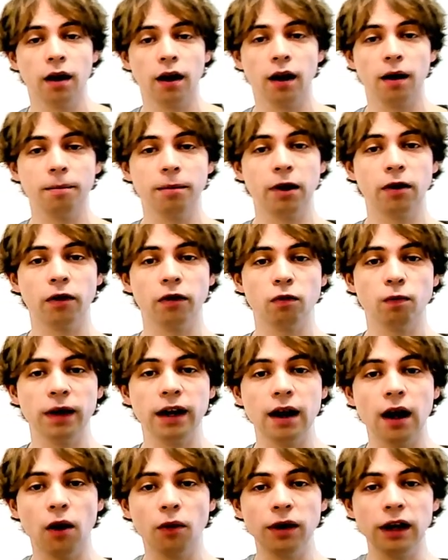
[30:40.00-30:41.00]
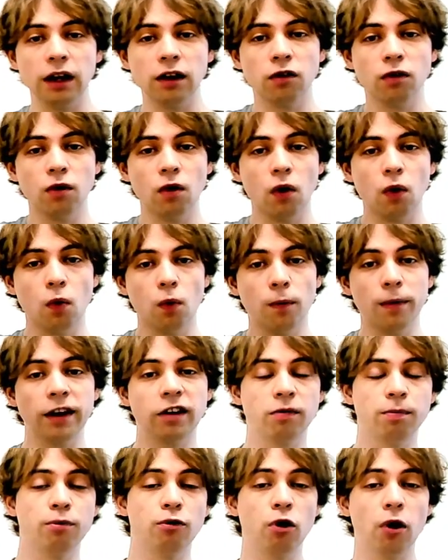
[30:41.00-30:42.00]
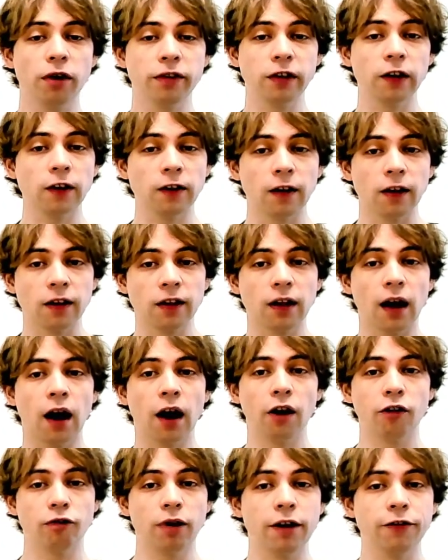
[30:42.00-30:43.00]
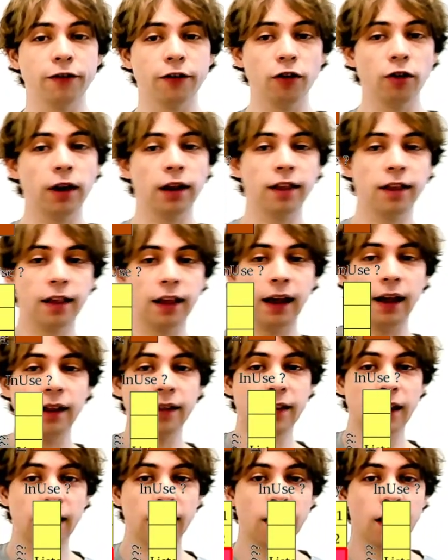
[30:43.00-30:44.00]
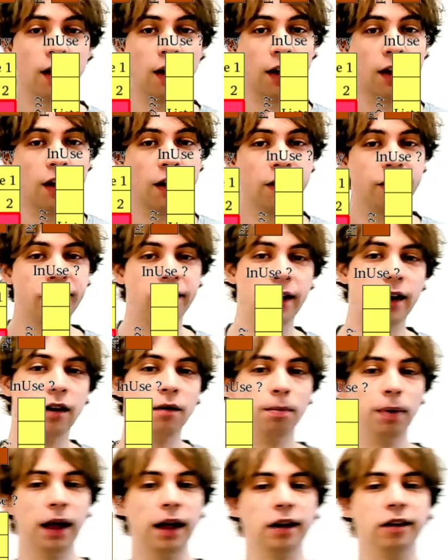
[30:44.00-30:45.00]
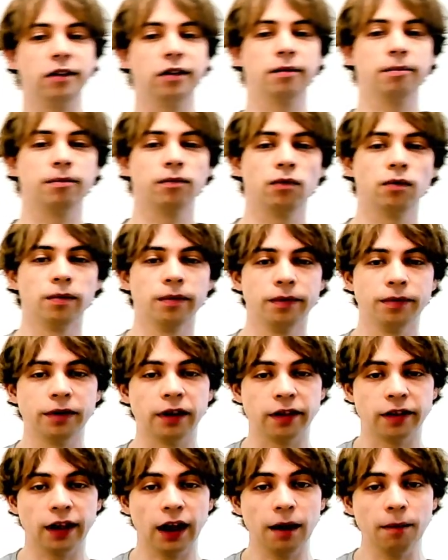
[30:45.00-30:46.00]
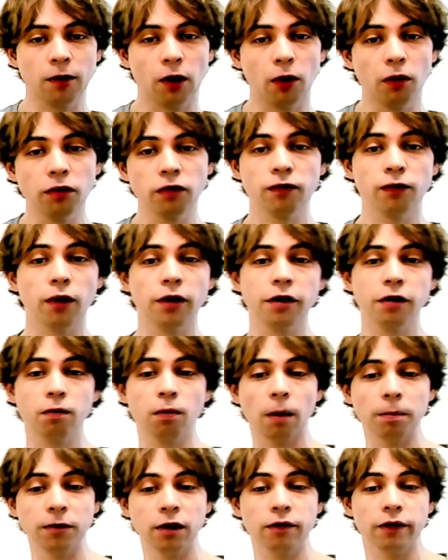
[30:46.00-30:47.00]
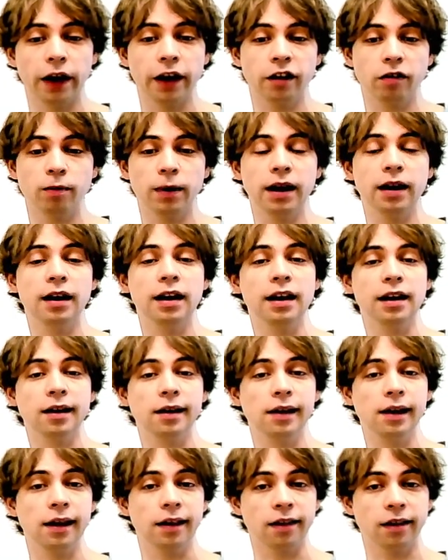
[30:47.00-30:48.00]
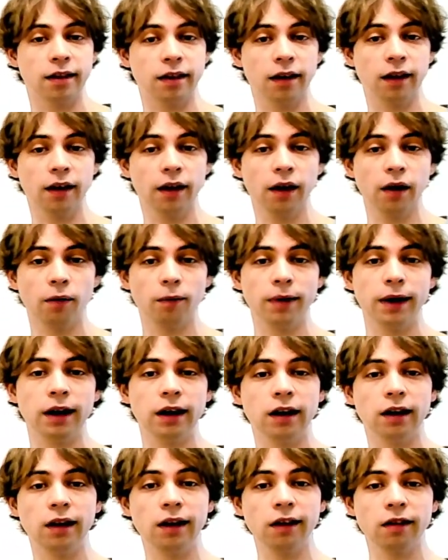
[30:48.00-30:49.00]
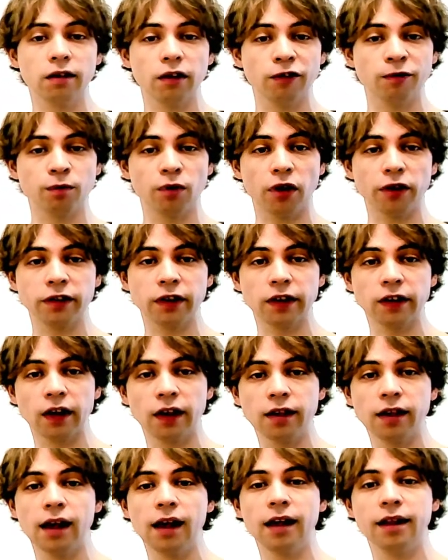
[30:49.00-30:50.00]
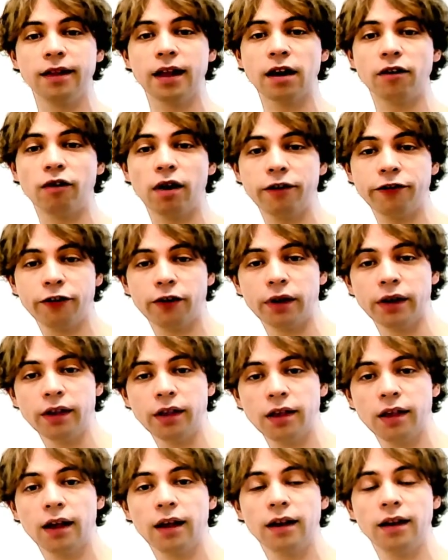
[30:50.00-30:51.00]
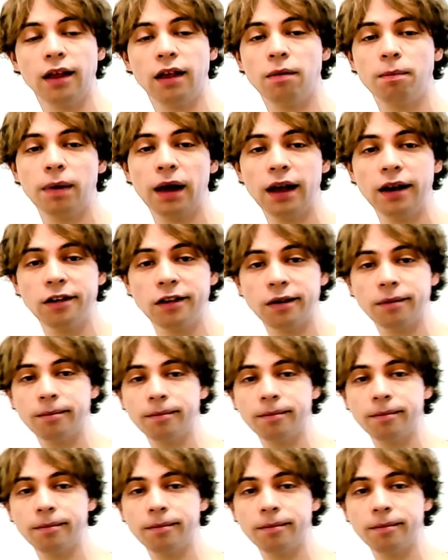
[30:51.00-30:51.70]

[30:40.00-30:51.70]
because we now need to know which processes are referencing this shared page. The same goes for the swap device. We need a list. We need a list of processes that reference this page.